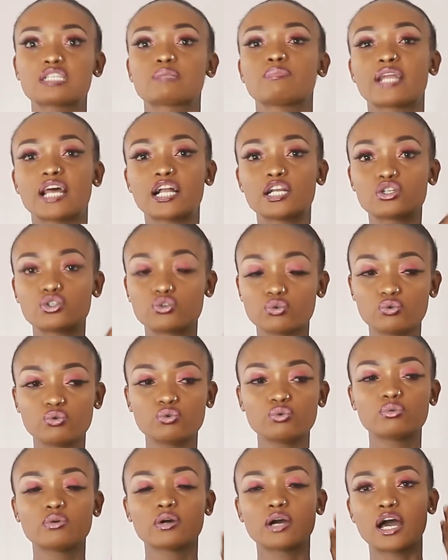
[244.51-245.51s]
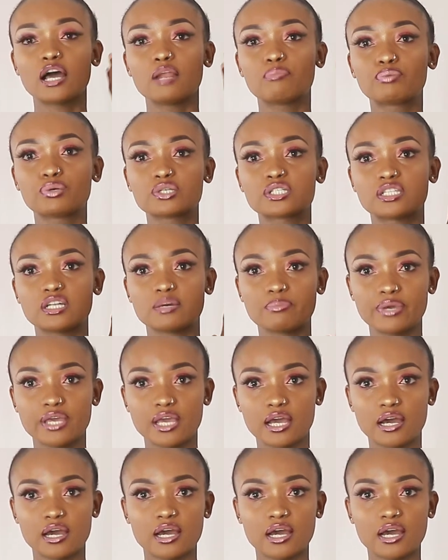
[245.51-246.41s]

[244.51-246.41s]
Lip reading: but I'll put them here.